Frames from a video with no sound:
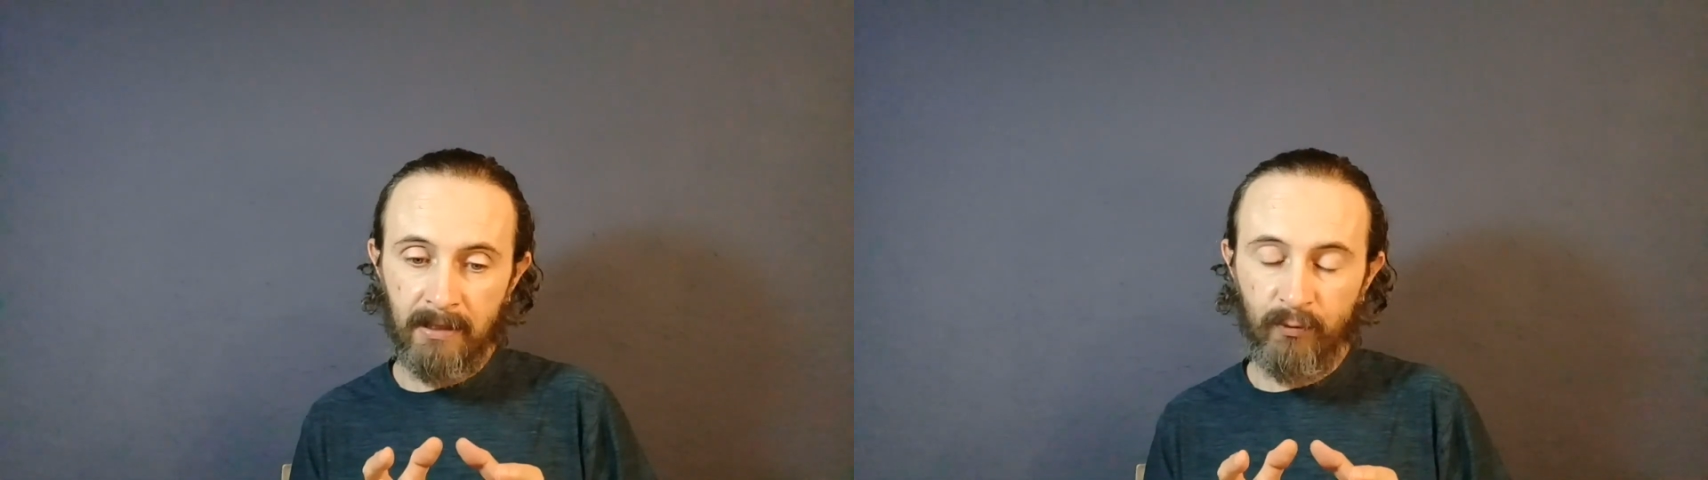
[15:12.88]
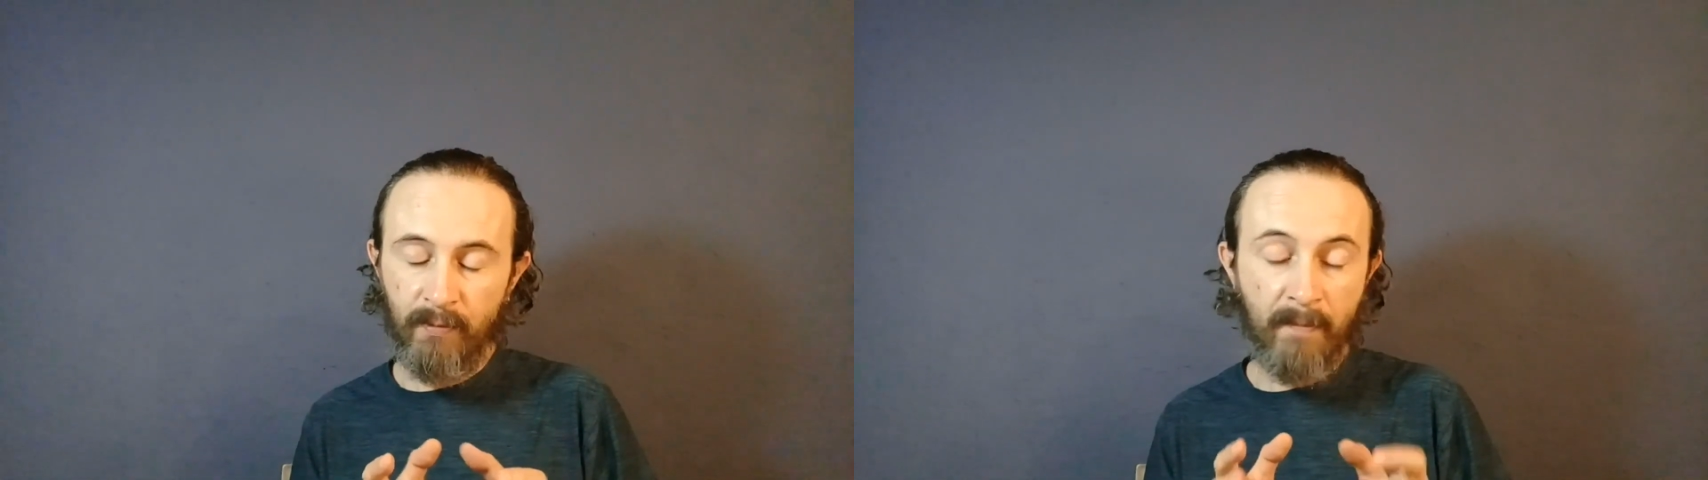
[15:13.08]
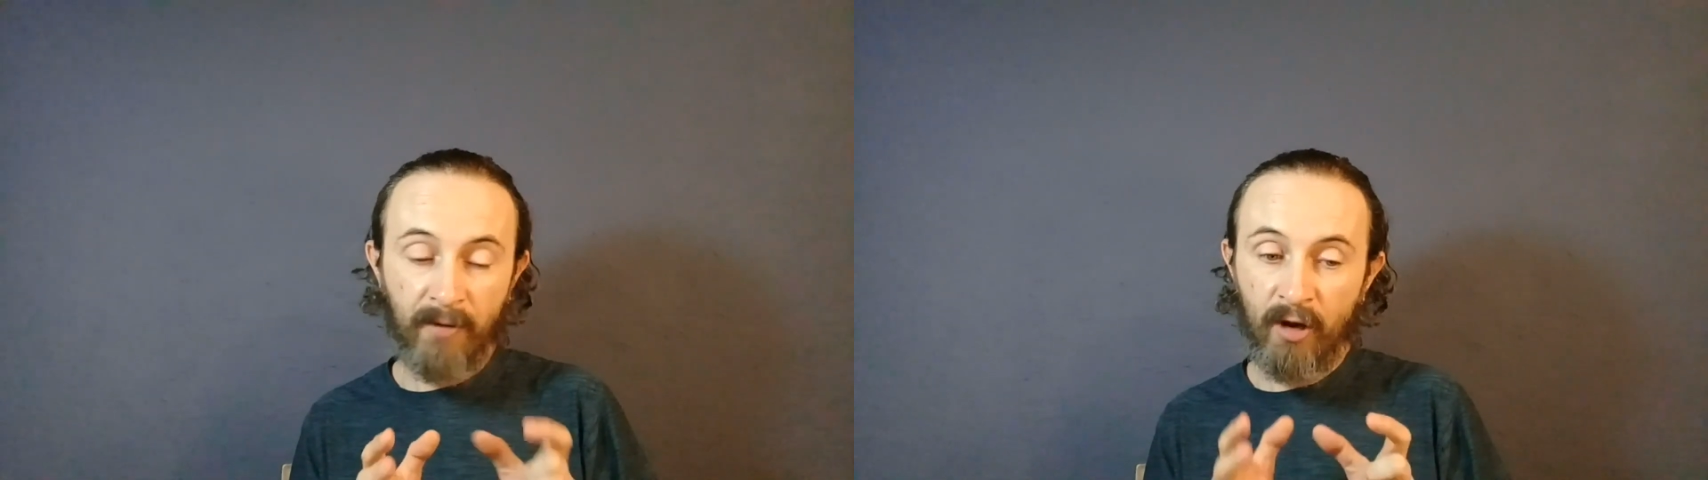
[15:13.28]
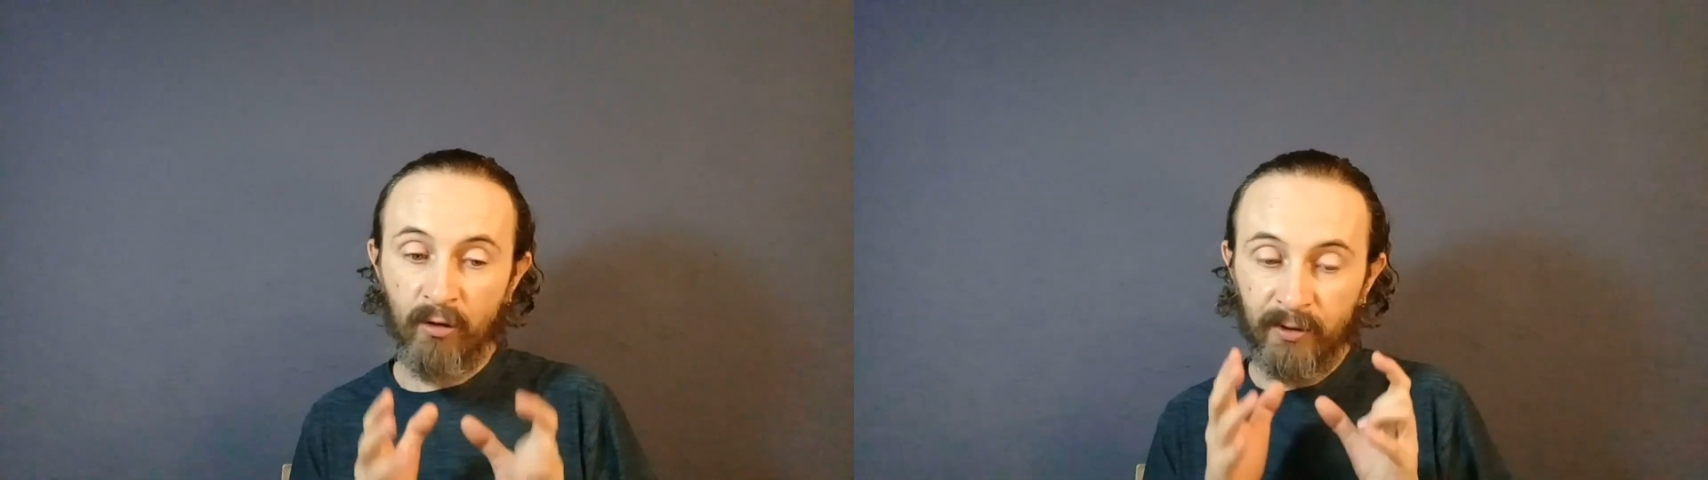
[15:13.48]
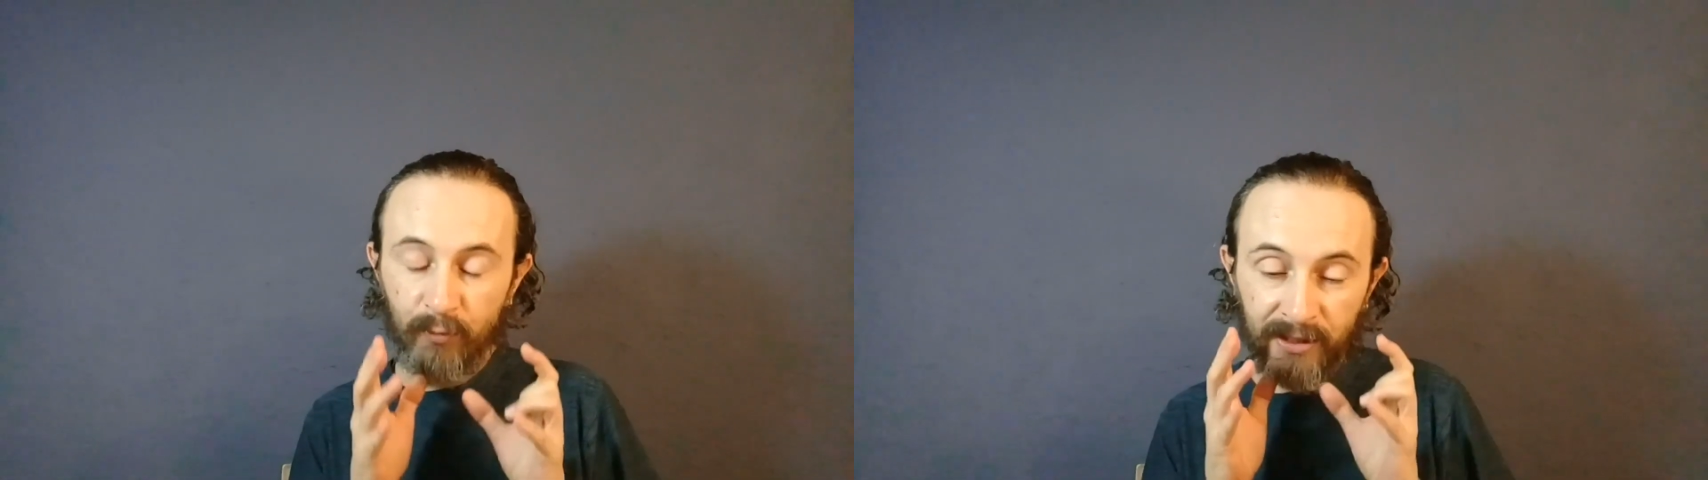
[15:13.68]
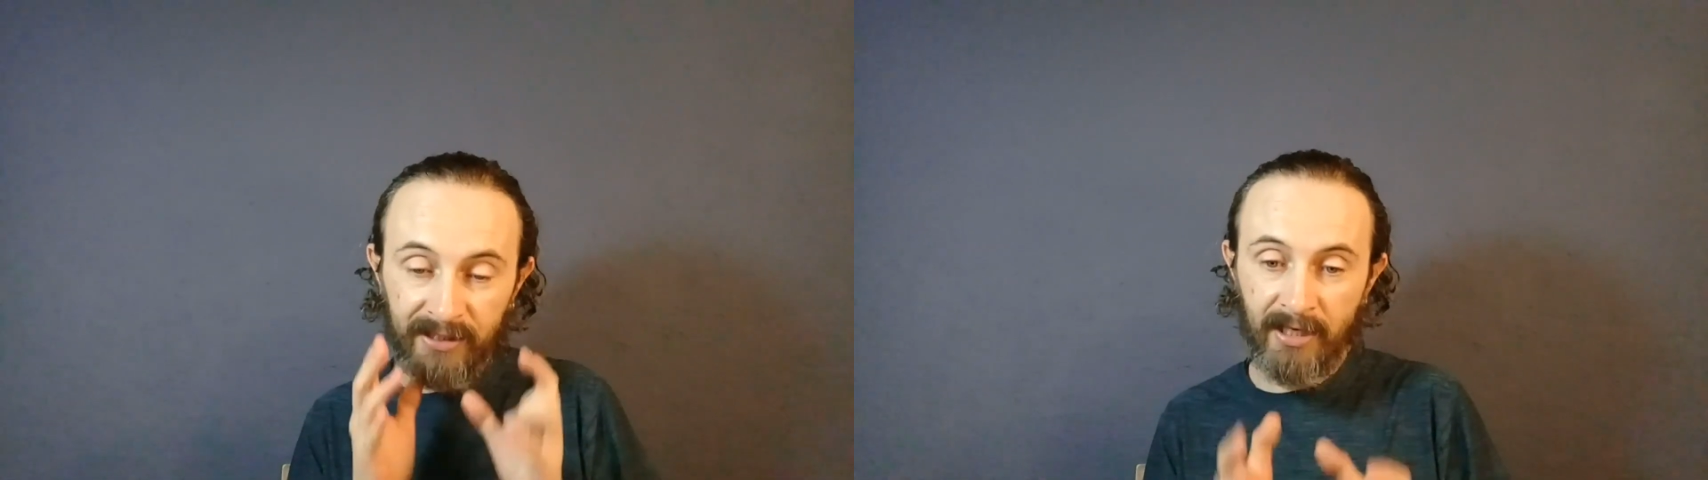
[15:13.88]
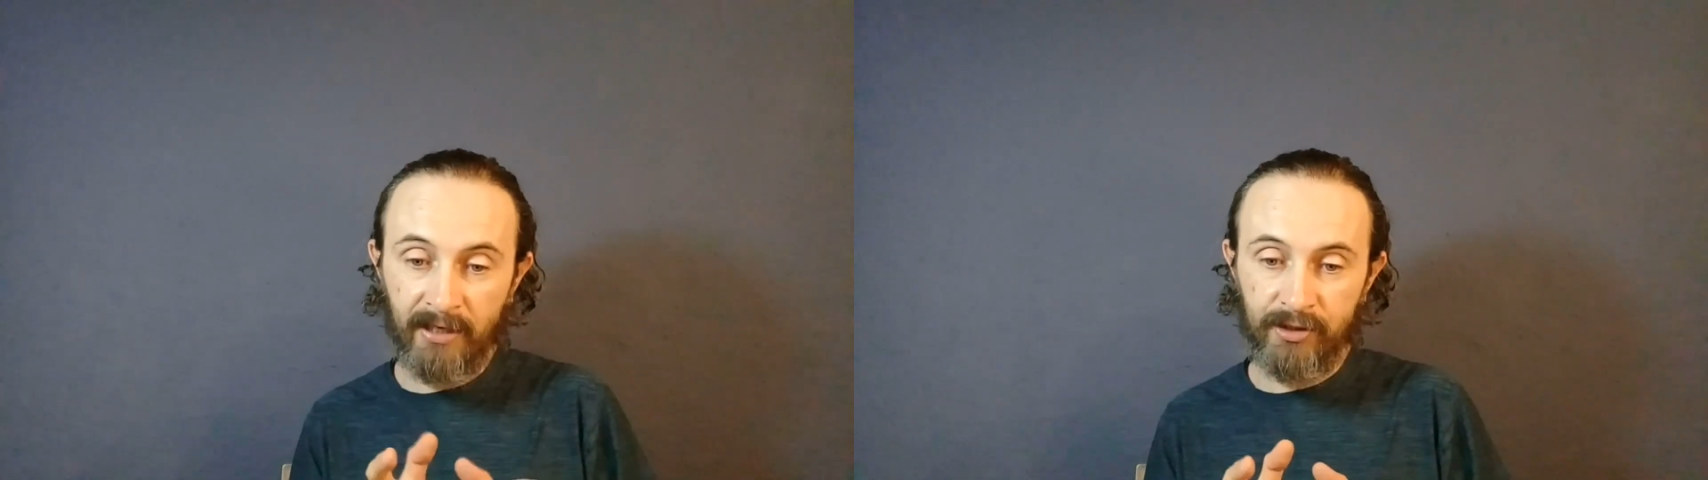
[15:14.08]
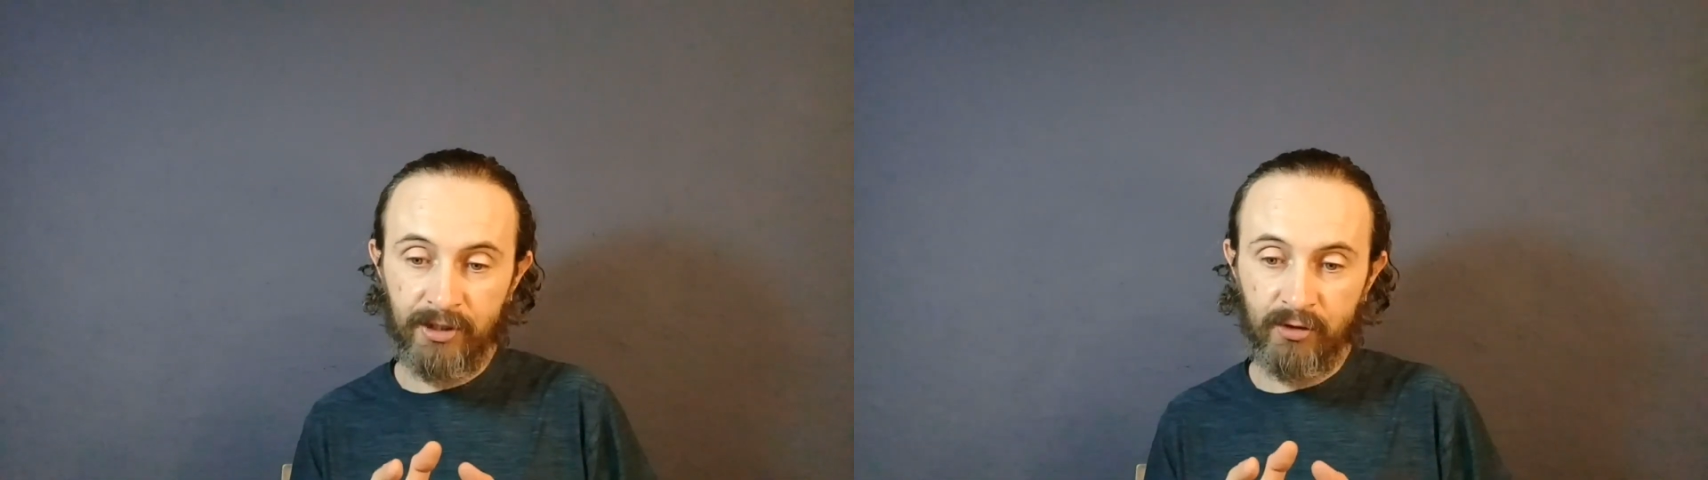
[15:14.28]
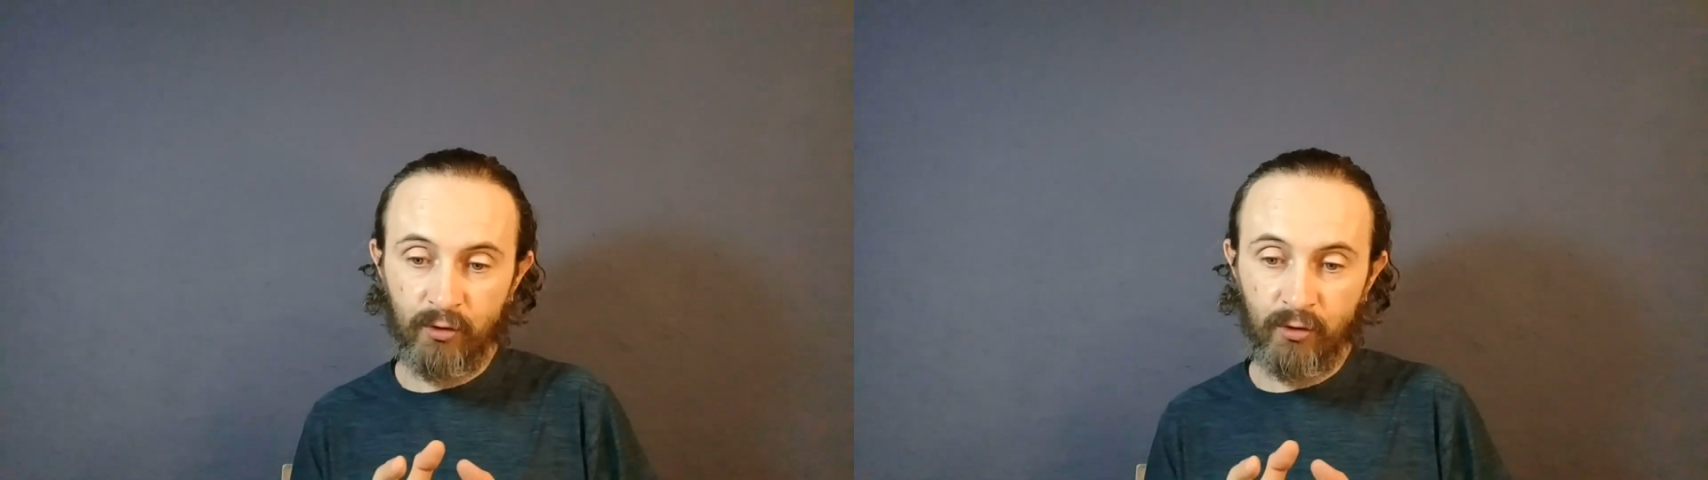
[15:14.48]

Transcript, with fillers: Remember, I only read the energy,